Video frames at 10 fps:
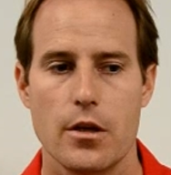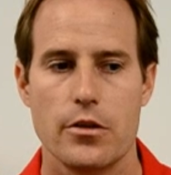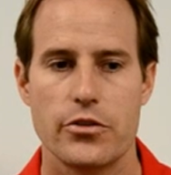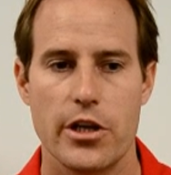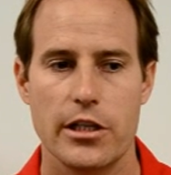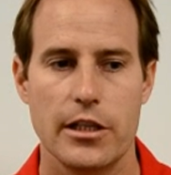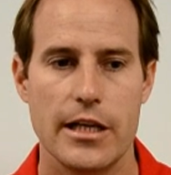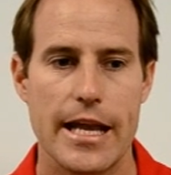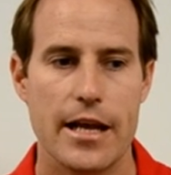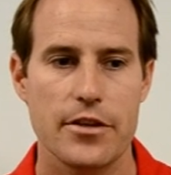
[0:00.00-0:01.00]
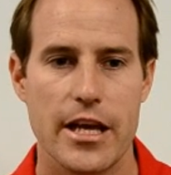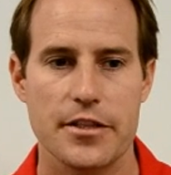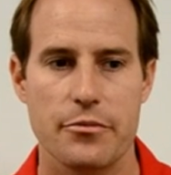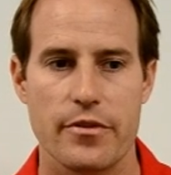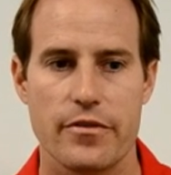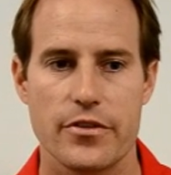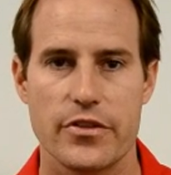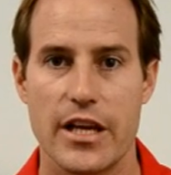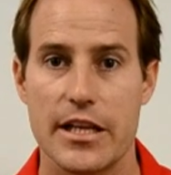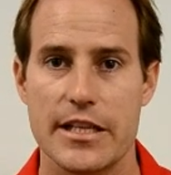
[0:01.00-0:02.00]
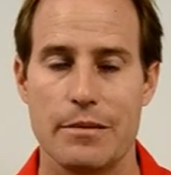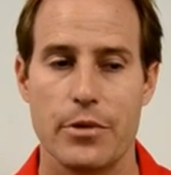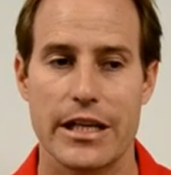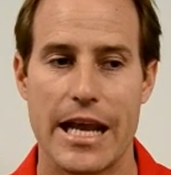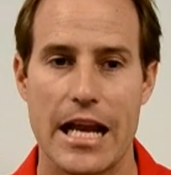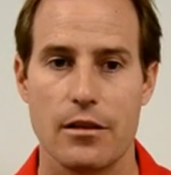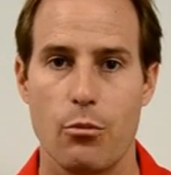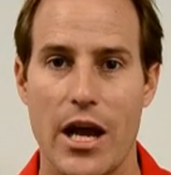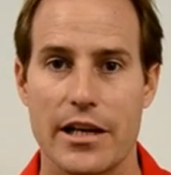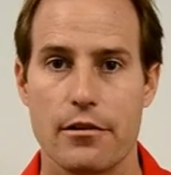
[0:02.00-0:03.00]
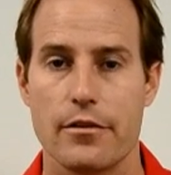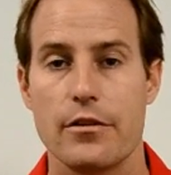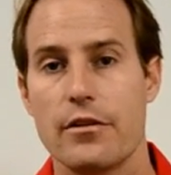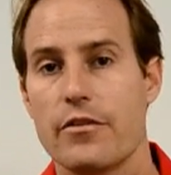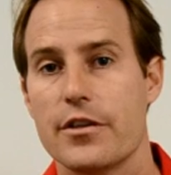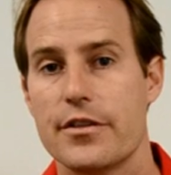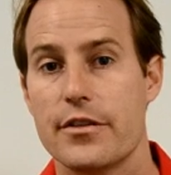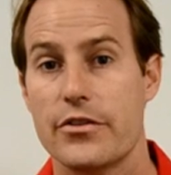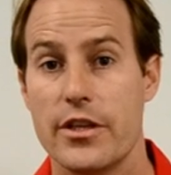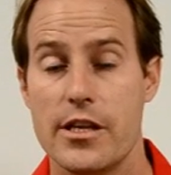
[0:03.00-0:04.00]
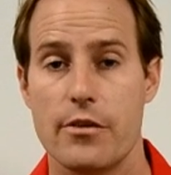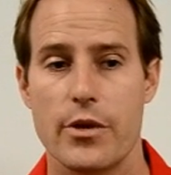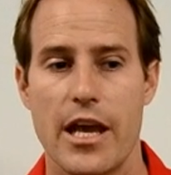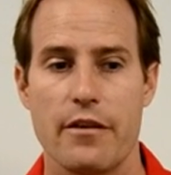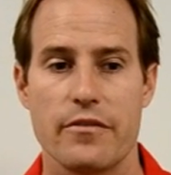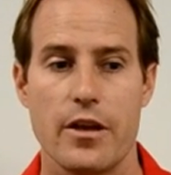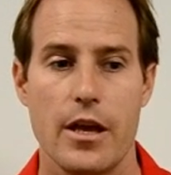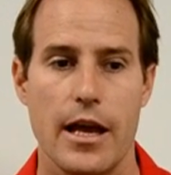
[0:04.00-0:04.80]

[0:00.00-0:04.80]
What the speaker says: Certainly nowadays, with the study done by Caleb Wagner at the University of Sydney, we have